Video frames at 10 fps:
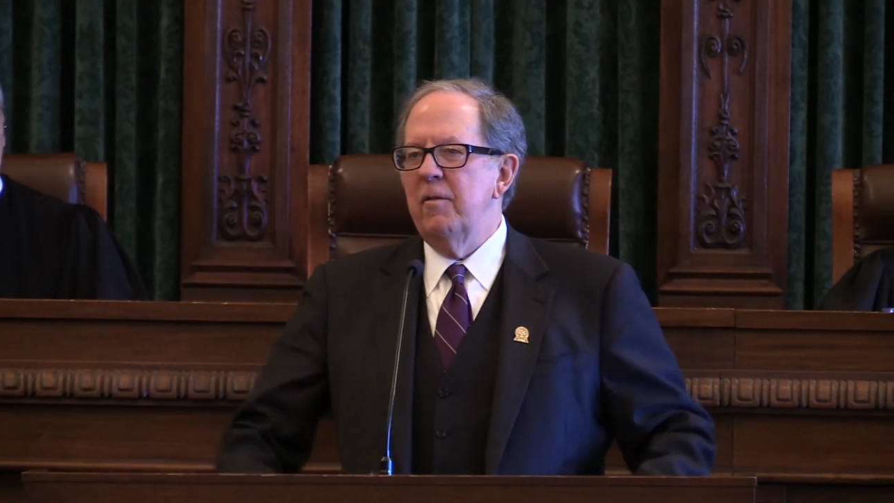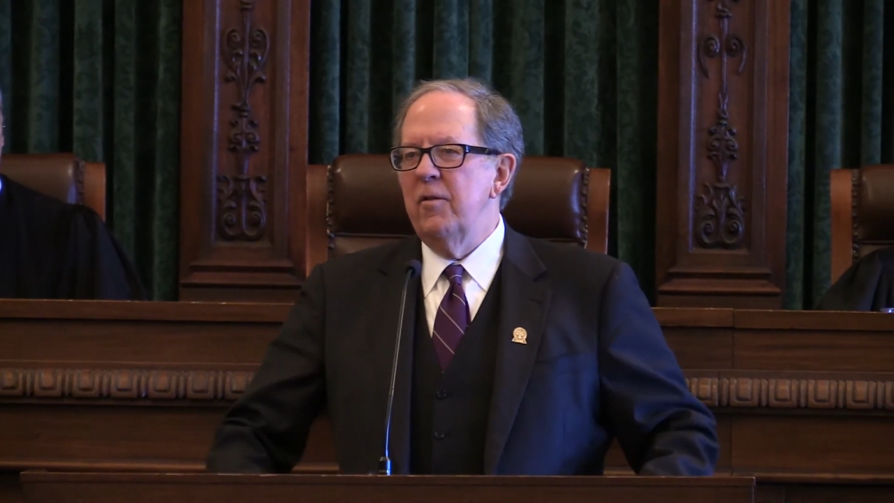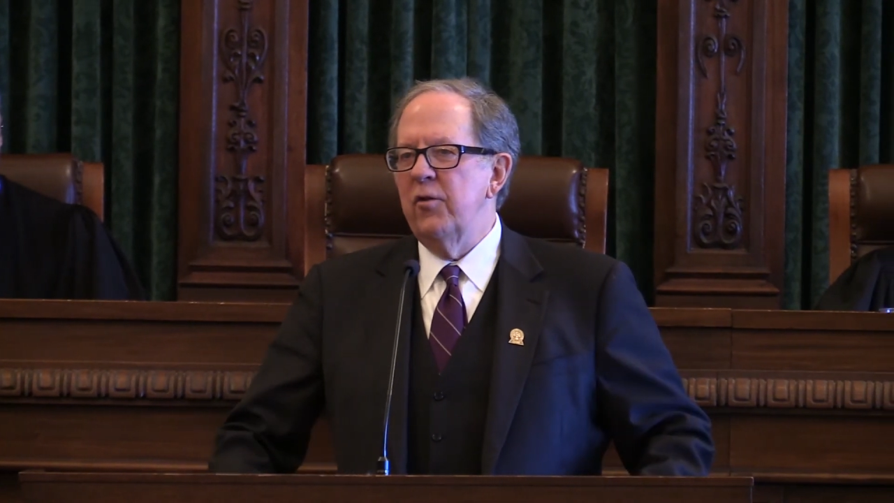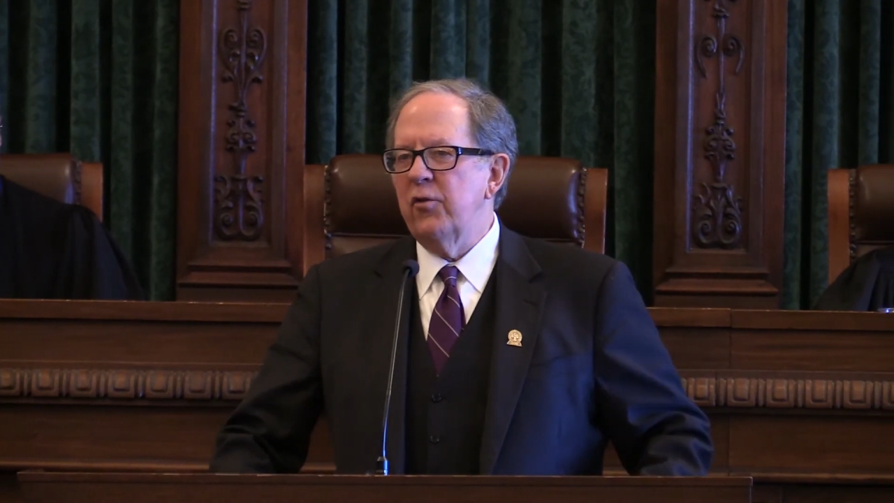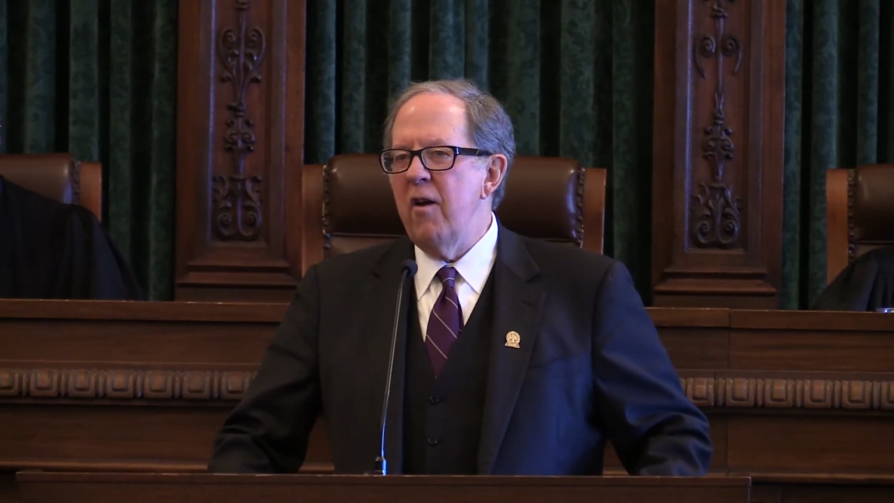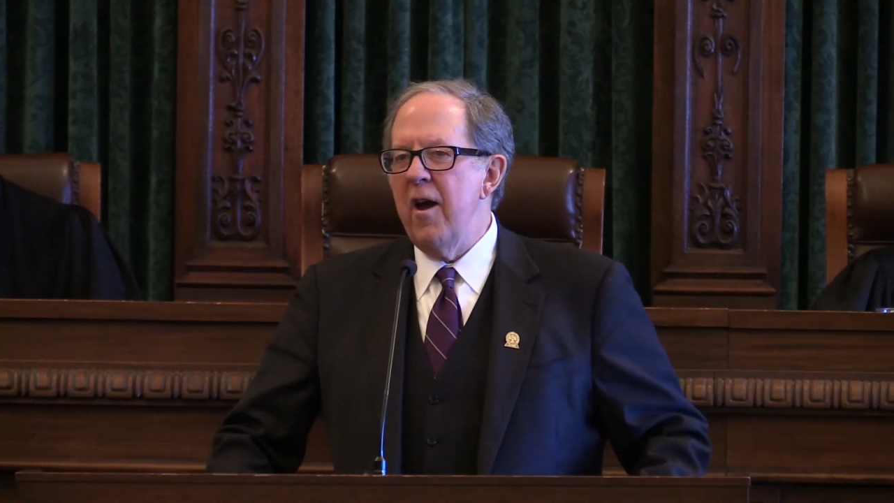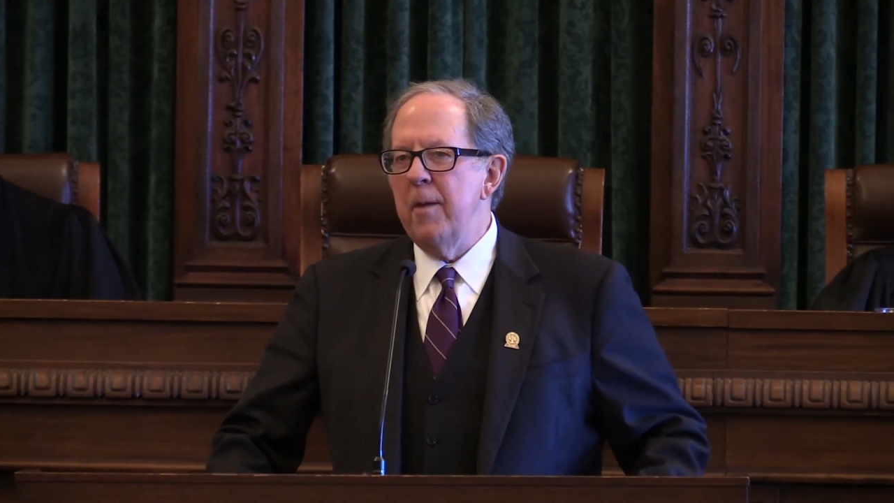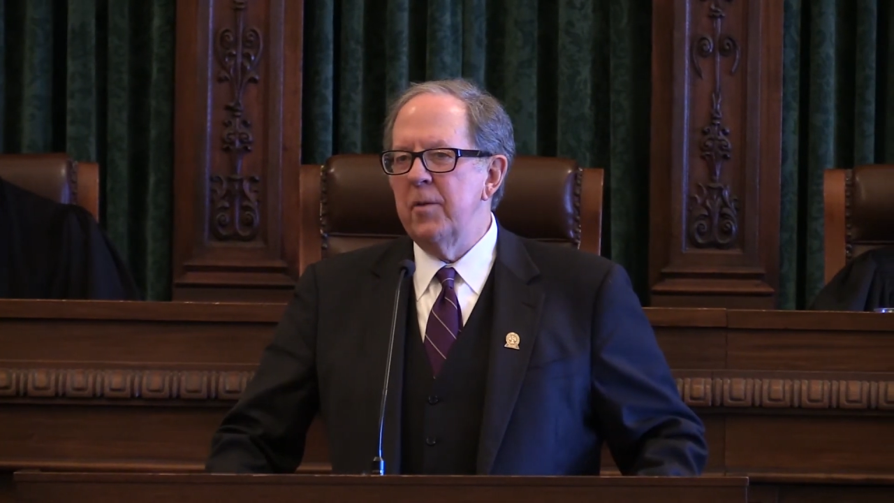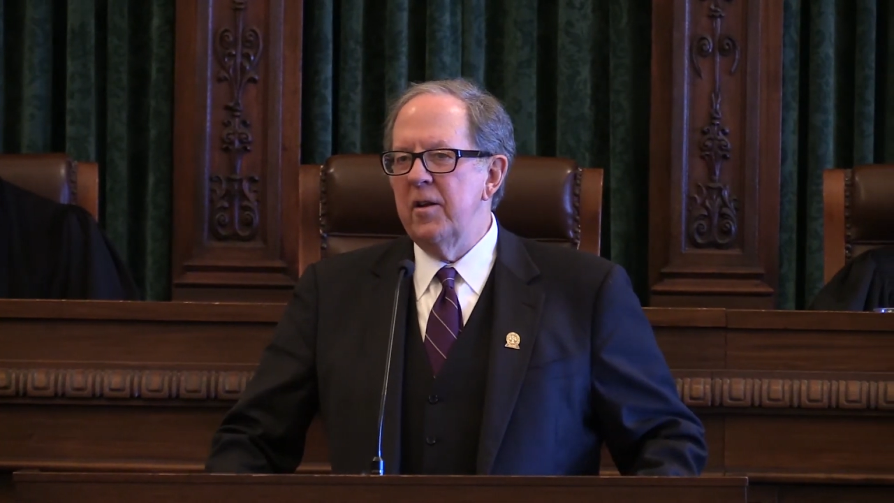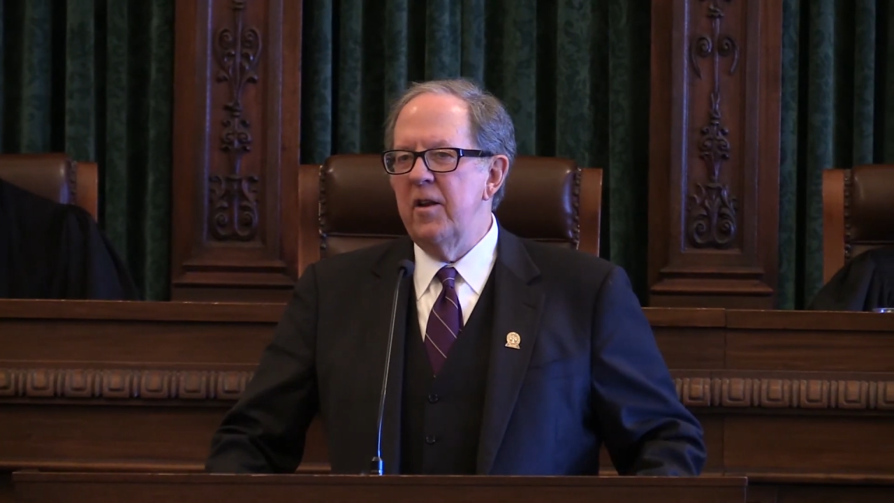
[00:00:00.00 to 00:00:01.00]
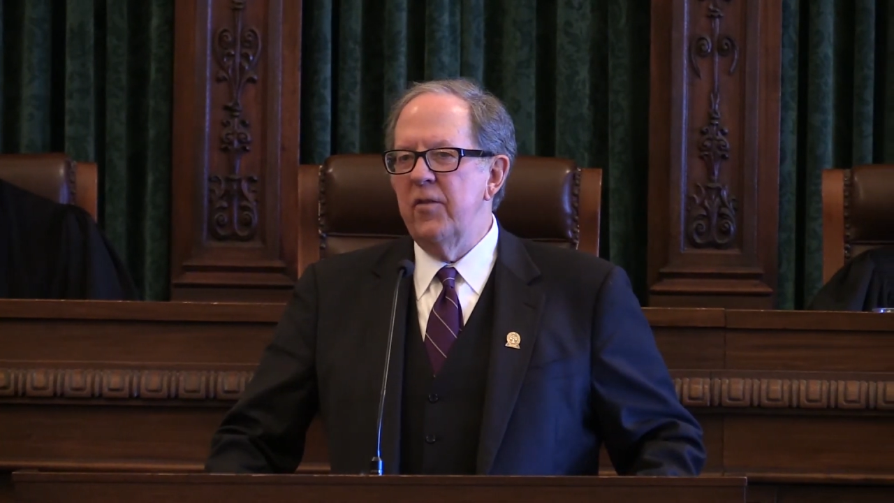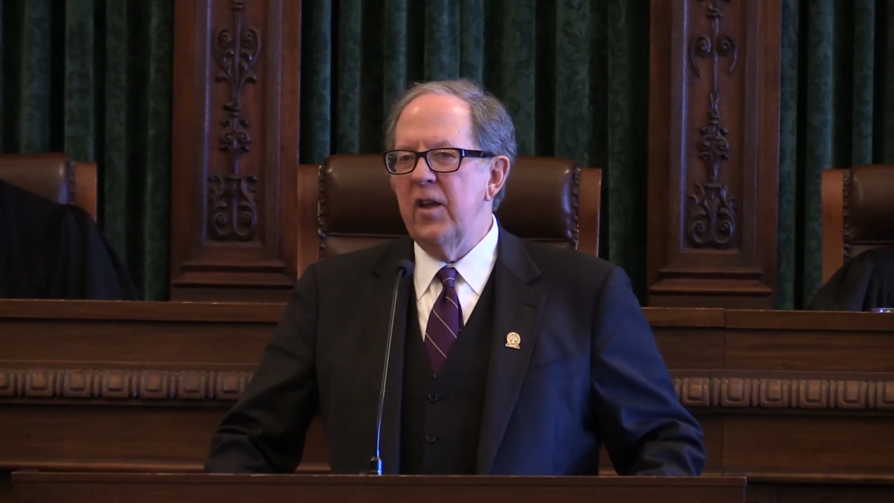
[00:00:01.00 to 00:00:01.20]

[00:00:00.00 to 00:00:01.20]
described it in the